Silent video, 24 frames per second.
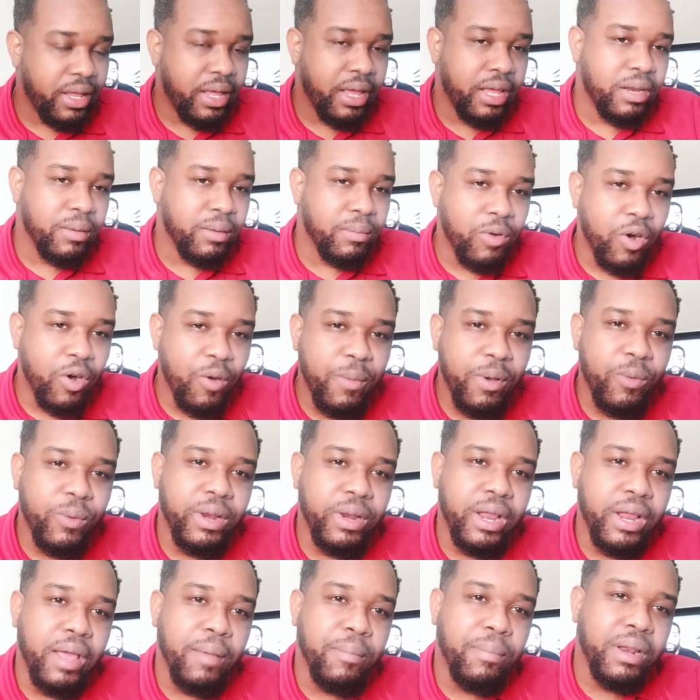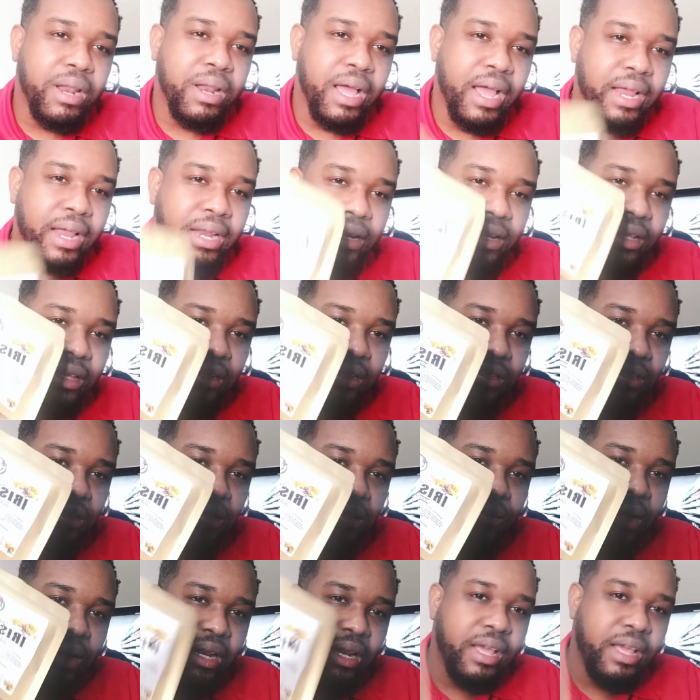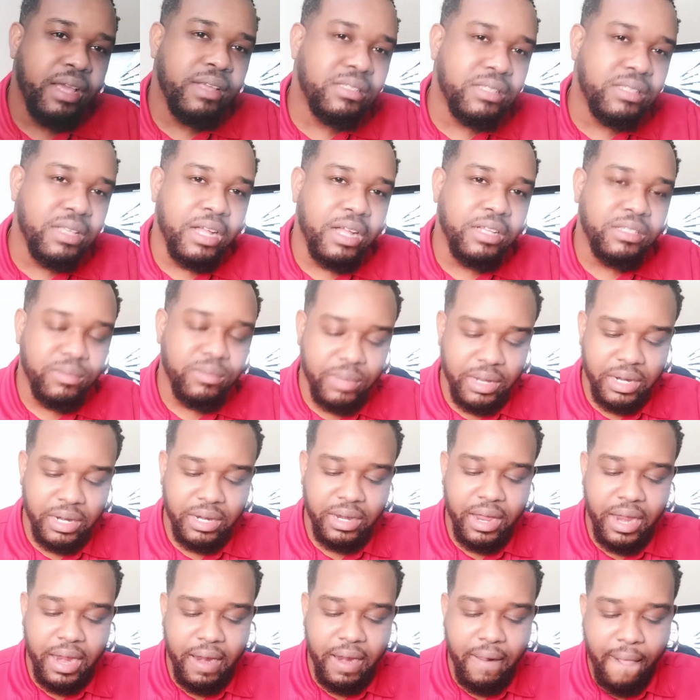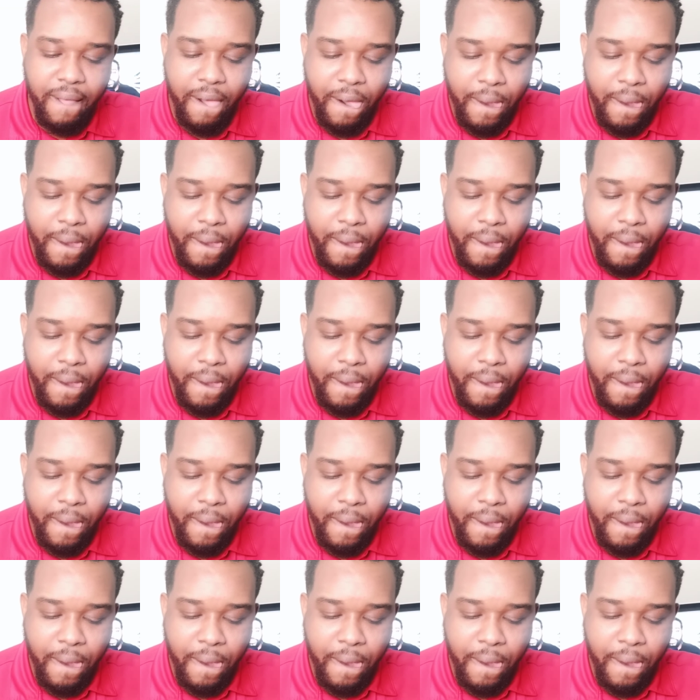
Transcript: And the moment when I applied this to my lifestyle, to my diet,